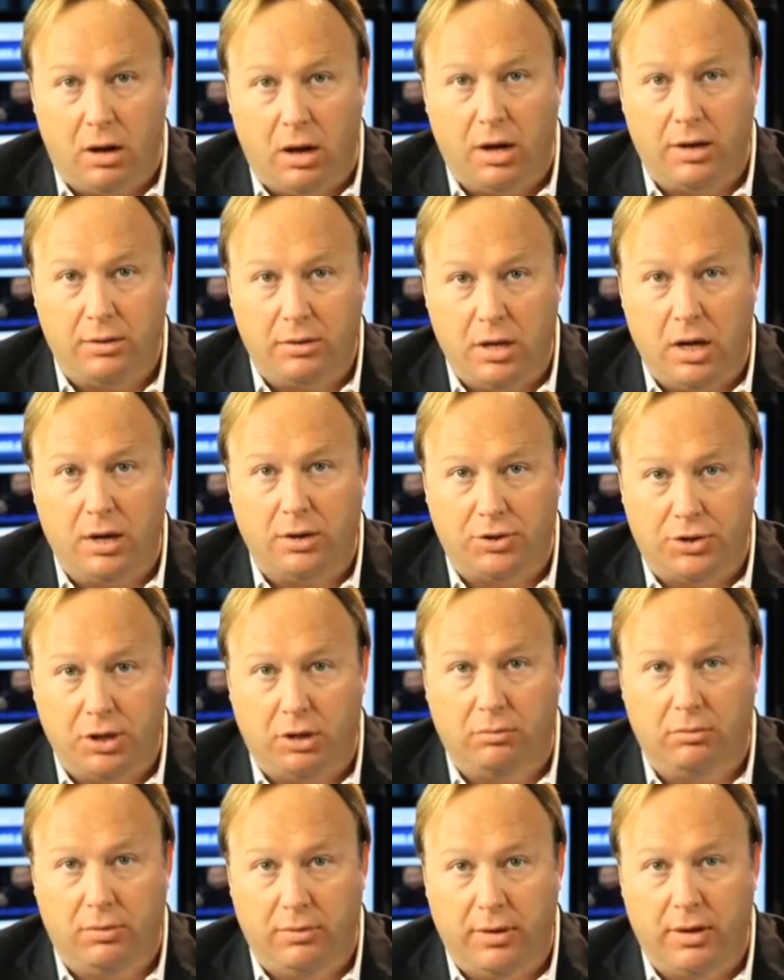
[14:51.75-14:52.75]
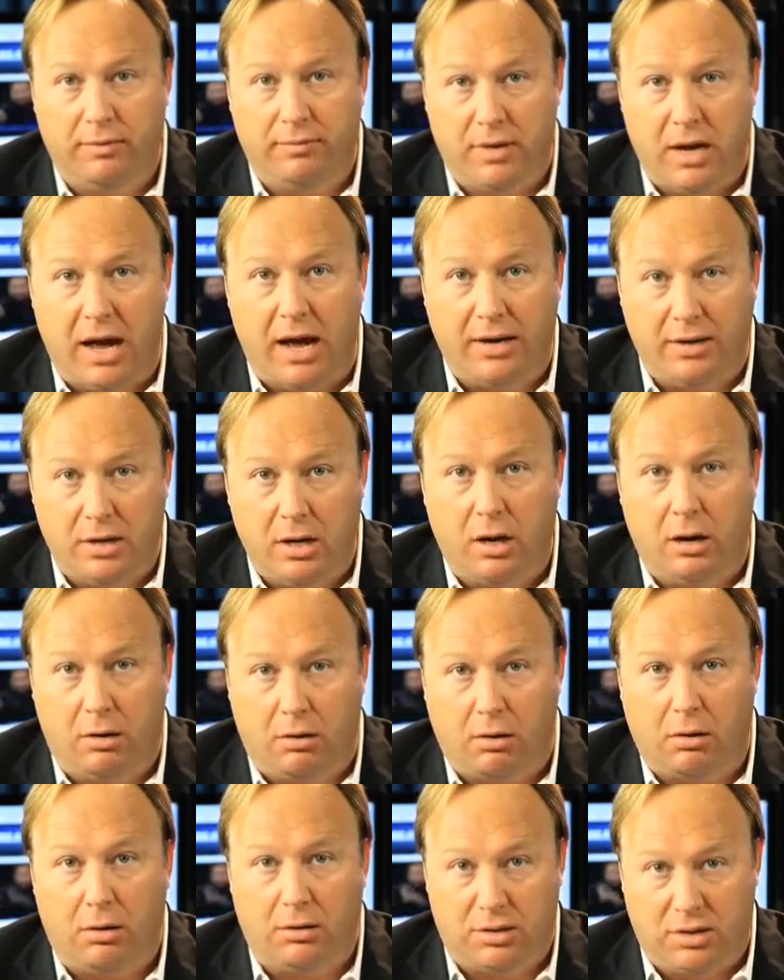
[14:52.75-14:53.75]
on young children that have died, young
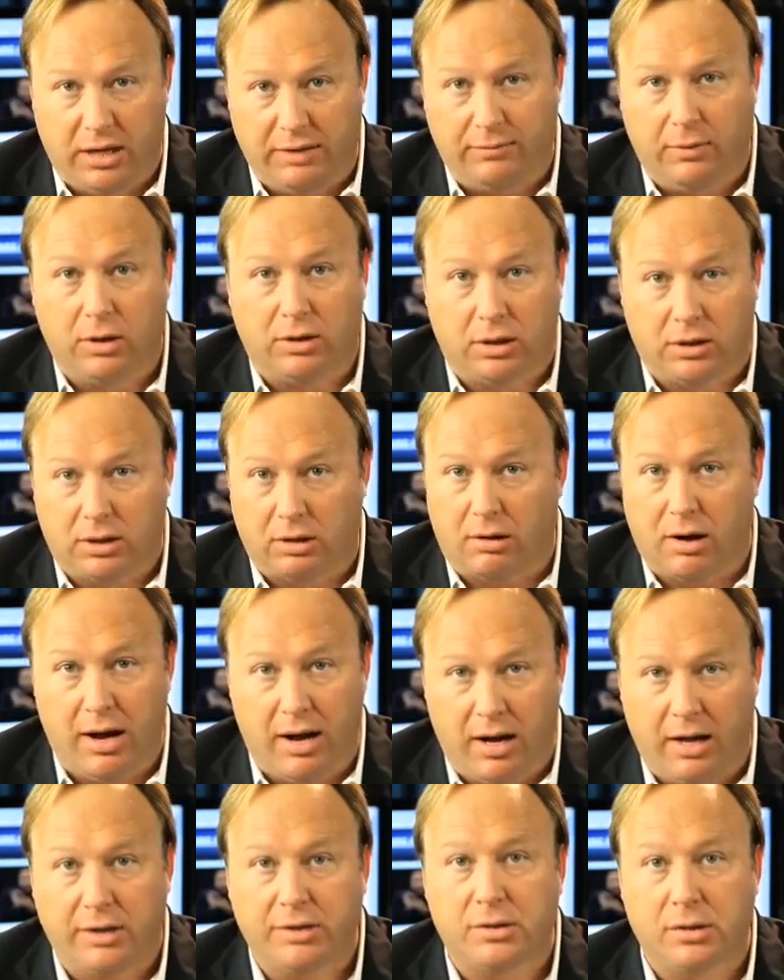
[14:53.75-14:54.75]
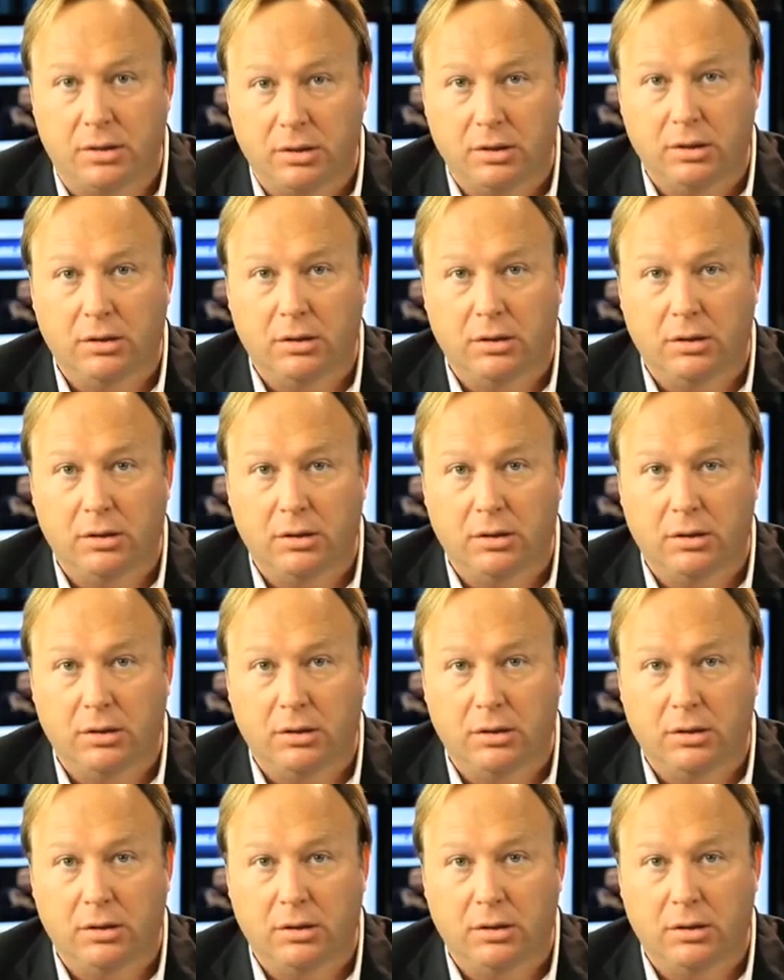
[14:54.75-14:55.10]
girls, and they've looked at their eggs.